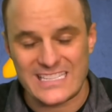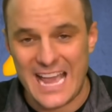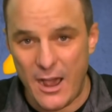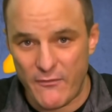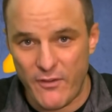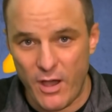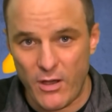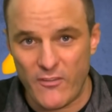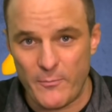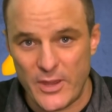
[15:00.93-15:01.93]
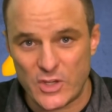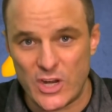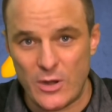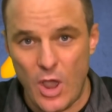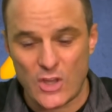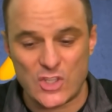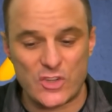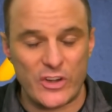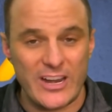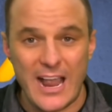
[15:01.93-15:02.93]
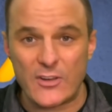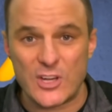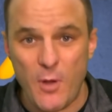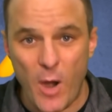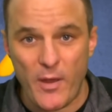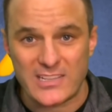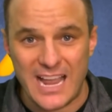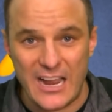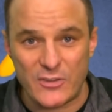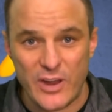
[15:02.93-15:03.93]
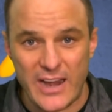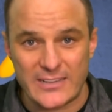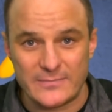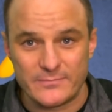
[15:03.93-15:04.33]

downfall of Michigan stringing out Jim Harbaugh's contract?